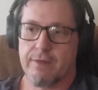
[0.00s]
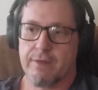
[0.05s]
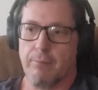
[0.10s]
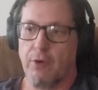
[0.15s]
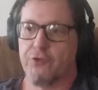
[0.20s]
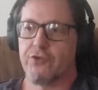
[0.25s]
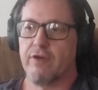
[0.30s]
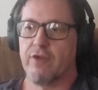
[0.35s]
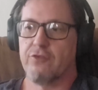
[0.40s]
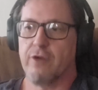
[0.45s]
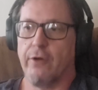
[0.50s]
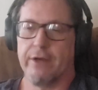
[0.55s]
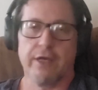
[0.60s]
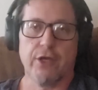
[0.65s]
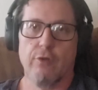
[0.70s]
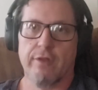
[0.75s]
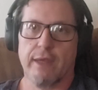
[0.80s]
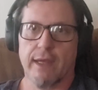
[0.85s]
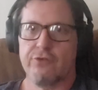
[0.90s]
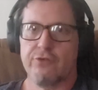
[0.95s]
most of us already know
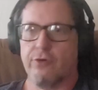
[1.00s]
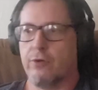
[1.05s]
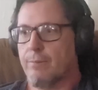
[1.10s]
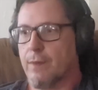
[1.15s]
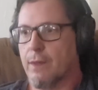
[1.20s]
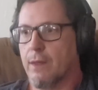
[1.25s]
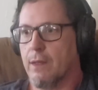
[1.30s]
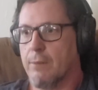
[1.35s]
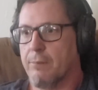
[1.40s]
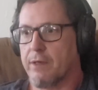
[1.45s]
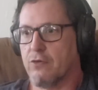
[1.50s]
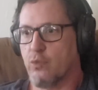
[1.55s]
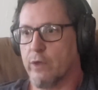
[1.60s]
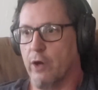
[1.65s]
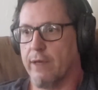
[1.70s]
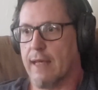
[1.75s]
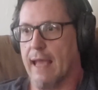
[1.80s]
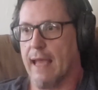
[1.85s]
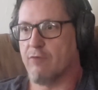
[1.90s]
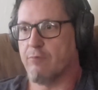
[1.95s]
the answer because we
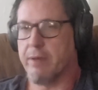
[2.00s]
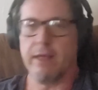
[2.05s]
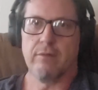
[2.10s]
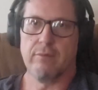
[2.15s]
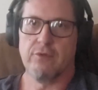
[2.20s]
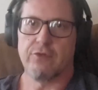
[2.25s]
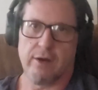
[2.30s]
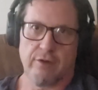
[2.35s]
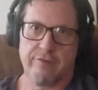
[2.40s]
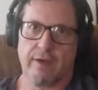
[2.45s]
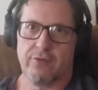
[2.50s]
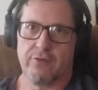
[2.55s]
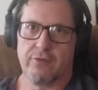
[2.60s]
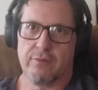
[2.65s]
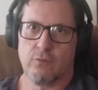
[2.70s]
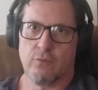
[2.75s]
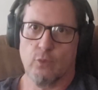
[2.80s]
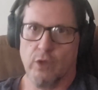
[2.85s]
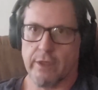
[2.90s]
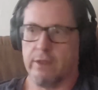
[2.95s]
already have been sacrificed
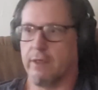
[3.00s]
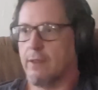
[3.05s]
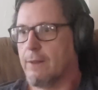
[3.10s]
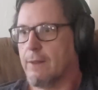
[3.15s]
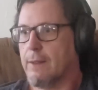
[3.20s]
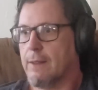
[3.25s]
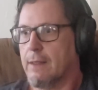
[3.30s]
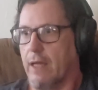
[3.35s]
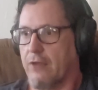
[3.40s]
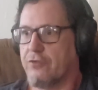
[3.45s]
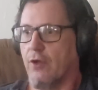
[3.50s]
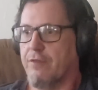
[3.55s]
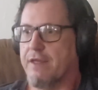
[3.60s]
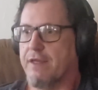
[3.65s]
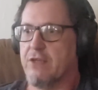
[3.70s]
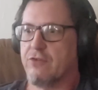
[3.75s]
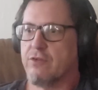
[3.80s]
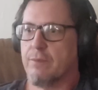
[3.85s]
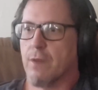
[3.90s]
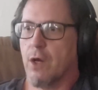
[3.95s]
willingly. And so
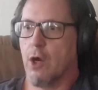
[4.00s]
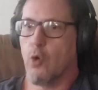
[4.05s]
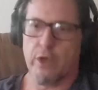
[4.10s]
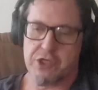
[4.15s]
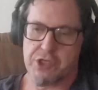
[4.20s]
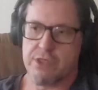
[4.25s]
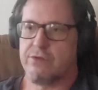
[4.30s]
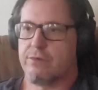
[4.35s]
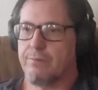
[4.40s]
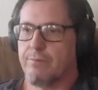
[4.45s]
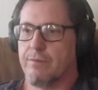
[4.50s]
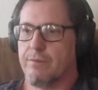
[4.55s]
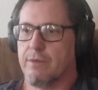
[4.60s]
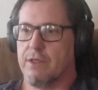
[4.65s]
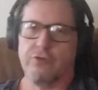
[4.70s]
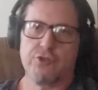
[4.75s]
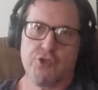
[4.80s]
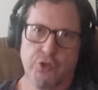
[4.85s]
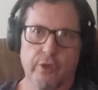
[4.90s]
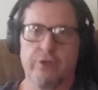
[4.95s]
these are witches, these are
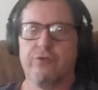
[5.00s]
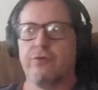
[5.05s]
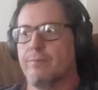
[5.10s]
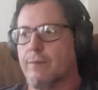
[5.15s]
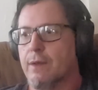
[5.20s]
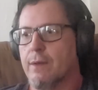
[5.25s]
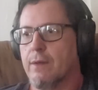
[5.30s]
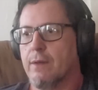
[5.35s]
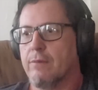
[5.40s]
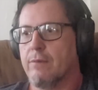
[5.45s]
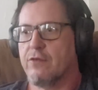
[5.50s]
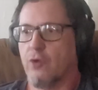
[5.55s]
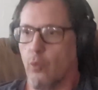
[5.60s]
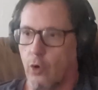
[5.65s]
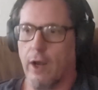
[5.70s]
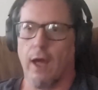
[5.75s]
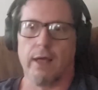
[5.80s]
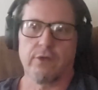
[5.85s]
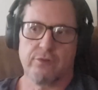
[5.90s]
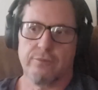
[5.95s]
druids, these are
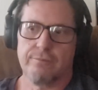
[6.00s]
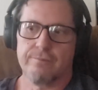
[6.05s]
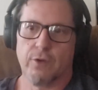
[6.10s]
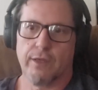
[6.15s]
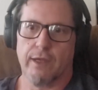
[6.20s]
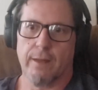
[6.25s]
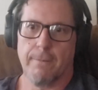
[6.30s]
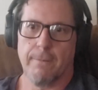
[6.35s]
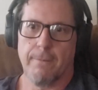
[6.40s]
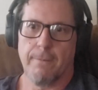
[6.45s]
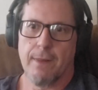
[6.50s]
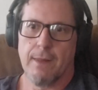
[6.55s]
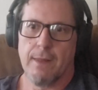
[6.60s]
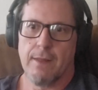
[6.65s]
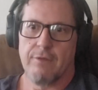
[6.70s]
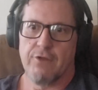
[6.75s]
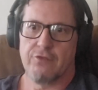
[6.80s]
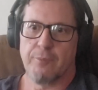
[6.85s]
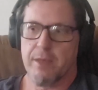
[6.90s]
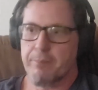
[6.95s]
warlocks, okay?
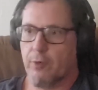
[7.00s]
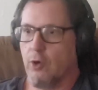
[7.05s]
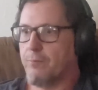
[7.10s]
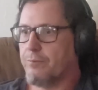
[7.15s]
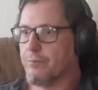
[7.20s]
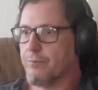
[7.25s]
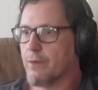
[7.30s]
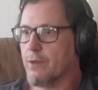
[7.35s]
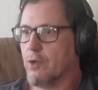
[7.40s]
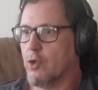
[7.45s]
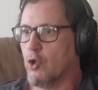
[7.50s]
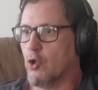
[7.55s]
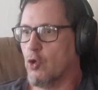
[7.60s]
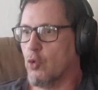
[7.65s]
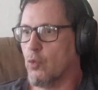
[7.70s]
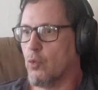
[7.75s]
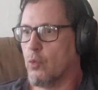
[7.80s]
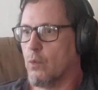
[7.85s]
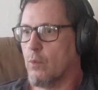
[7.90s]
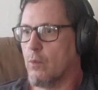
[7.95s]
These are people who,
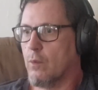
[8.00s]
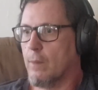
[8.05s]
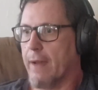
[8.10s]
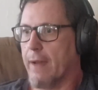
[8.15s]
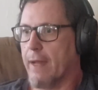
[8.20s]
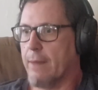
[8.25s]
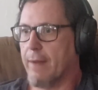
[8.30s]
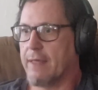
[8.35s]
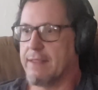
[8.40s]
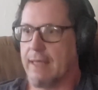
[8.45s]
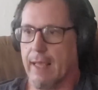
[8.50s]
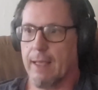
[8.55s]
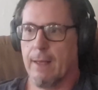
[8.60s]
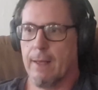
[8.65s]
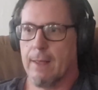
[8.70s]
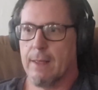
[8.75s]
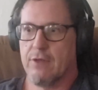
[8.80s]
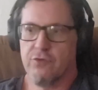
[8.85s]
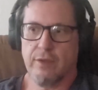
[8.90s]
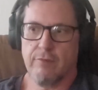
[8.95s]
by day,
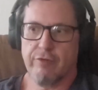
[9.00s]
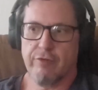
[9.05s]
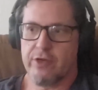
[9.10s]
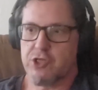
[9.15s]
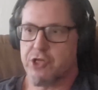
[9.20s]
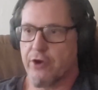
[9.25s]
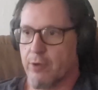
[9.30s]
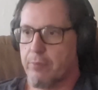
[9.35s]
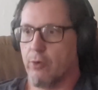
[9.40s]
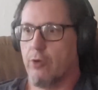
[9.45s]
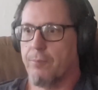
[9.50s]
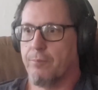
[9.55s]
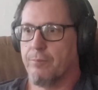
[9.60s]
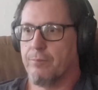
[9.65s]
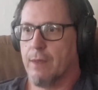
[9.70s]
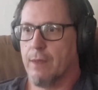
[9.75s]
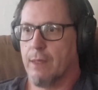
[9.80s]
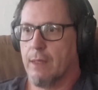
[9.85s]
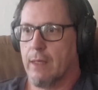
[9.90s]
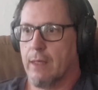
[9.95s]
seem very charitable,
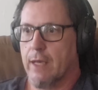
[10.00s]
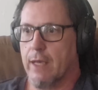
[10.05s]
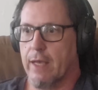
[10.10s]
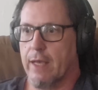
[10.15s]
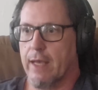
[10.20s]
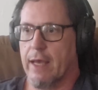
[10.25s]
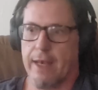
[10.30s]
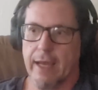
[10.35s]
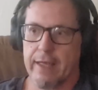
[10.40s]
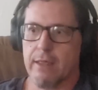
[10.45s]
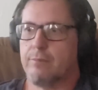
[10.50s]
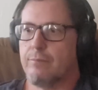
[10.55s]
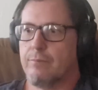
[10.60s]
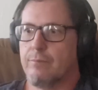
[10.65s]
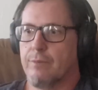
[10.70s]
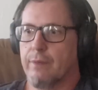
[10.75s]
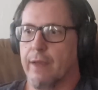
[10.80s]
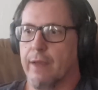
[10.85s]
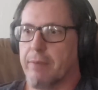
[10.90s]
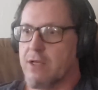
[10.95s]
and at night,
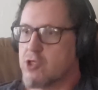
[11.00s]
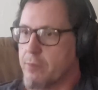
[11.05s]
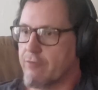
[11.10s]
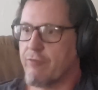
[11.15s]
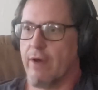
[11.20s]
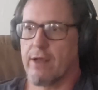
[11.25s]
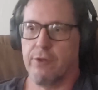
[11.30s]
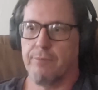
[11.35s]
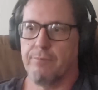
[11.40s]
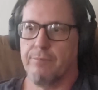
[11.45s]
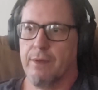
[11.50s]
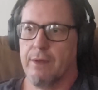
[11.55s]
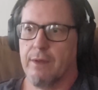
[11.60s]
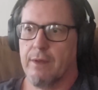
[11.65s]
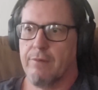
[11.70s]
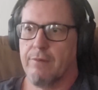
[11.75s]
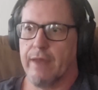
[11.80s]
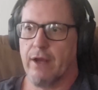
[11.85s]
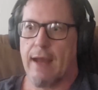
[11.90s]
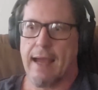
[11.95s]
like Benjamin Franklin,
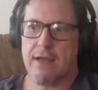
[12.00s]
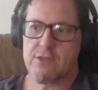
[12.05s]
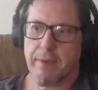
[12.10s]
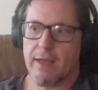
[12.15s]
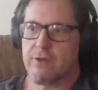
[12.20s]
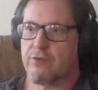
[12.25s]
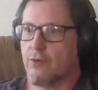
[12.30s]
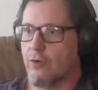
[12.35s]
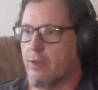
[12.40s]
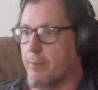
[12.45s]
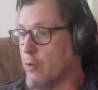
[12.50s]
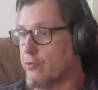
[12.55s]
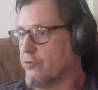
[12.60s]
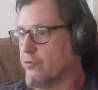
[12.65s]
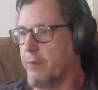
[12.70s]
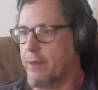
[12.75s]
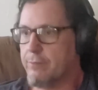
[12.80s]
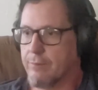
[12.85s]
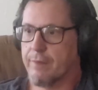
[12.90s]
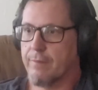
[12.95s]
they are aspects, or the
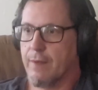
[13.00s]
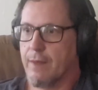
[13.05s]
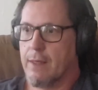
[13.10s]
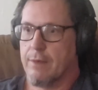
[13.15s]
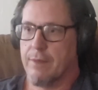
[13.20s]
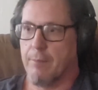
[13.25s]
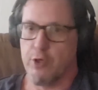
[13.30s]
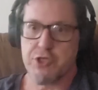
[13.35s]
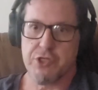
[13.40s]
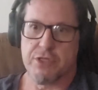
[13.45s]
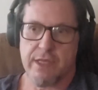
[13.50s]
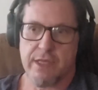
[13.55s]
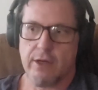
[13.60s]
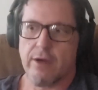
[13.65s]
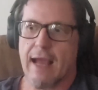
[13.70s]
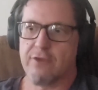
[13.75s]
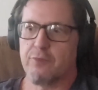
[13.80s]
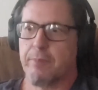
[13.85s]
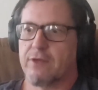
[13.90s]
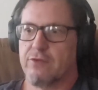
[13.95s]
bonesmen, the bushes, they are
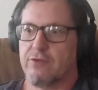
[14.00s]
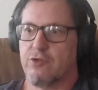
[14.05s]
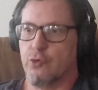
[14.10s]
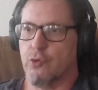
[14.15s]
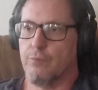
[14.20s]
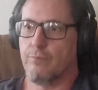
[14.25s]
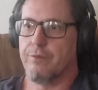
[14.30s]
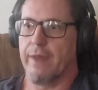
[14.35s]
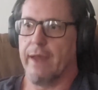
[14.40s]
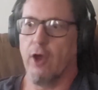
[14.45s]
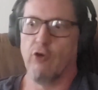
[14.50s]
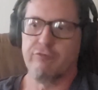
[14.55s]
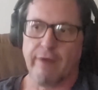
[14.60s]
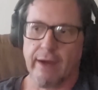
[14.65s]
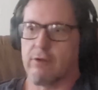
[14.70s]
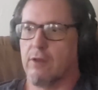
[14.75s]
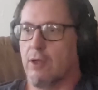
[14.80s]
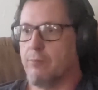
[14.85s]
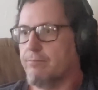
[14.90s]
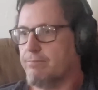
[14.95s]
aspects to the Hellfire
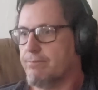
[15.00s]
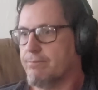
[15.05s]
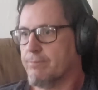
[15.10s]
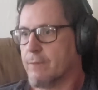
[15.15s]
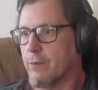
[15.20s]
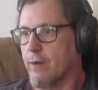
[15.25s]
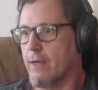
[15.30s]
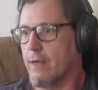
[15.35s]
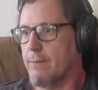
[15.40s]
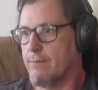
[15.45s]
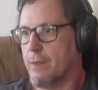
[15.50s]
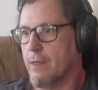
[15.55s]
Club, right?